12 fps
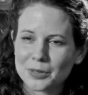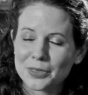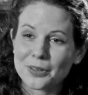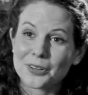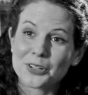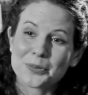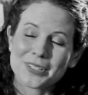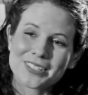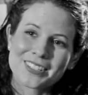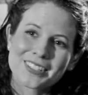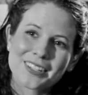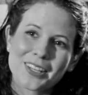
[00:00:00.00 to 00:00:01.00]
We thought it
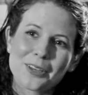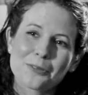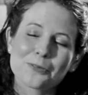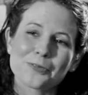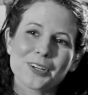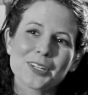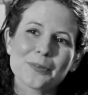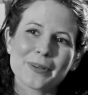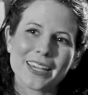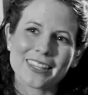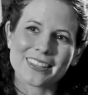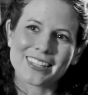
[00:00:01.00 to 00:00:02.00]
was funny
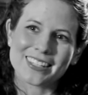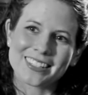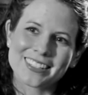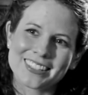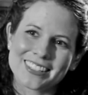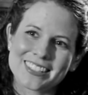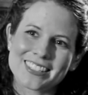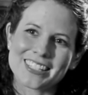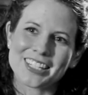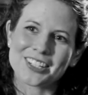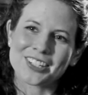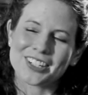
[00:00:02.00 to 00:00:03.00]
back then,
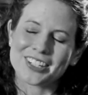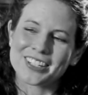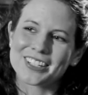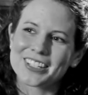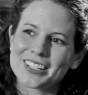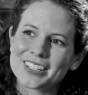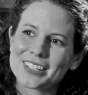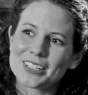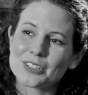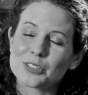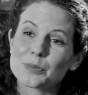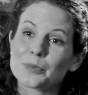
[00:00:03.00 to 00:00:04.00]
seeing her
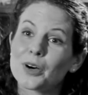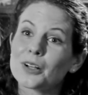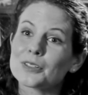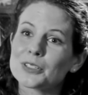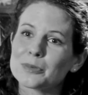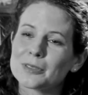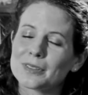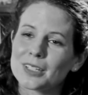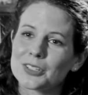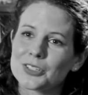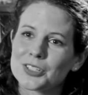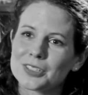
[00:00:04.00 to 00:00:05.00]
small to even
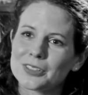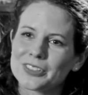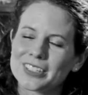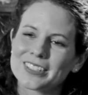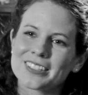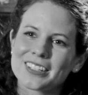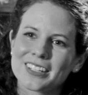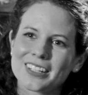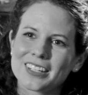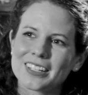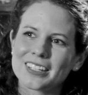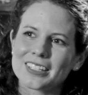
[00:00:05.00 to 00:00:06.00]
us children,
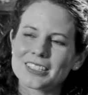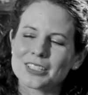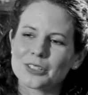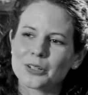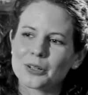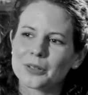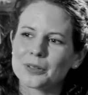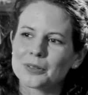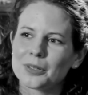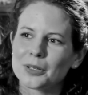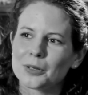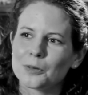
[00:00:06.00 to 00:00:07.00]
getting all
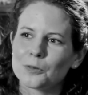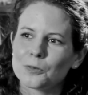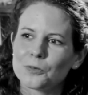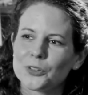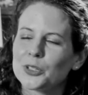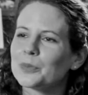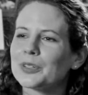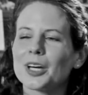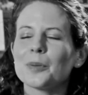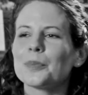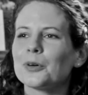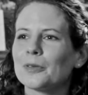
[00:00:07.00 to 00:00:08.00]
fumed
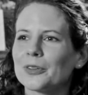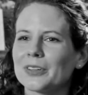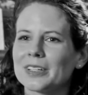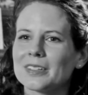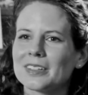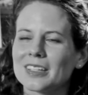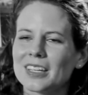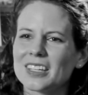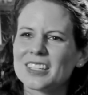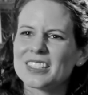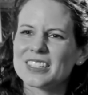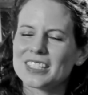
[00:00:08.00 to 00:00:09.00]
up over a
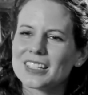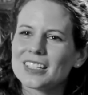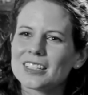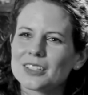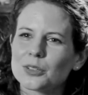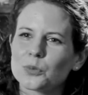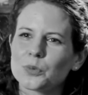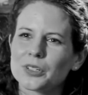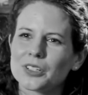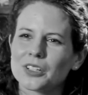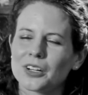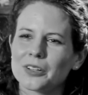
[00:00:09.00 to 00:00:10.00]
silly little
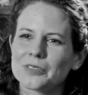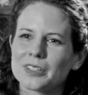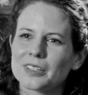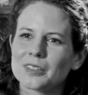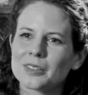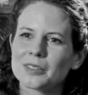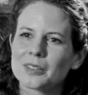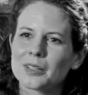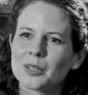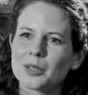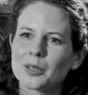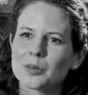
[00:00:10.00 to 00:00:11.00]
wood carving.
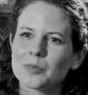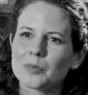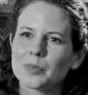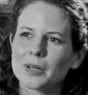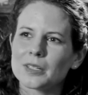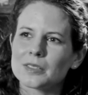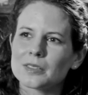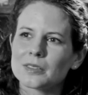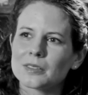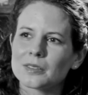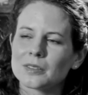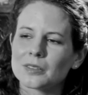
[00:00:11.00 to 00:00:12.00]
But
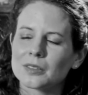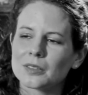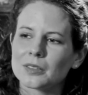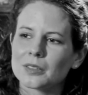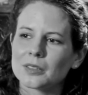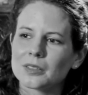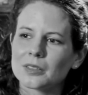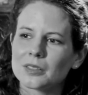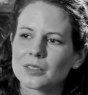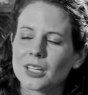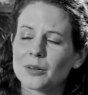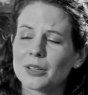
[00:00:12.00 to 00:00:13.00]

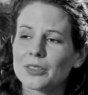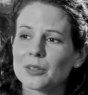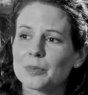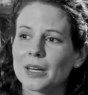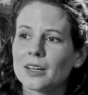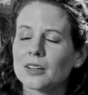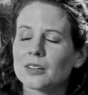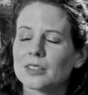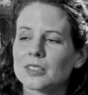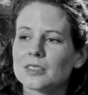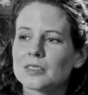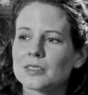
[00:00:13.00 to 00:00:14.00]
now I think back on
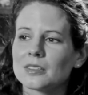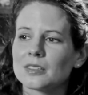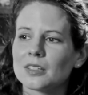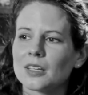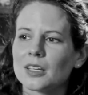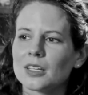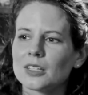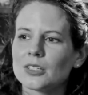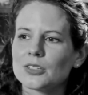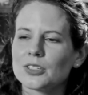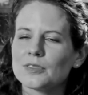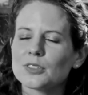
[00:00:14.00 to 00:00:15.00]
it,
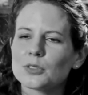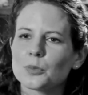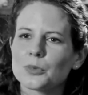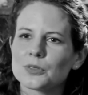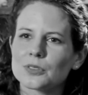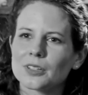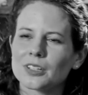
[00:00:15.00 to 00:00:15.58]
she was almost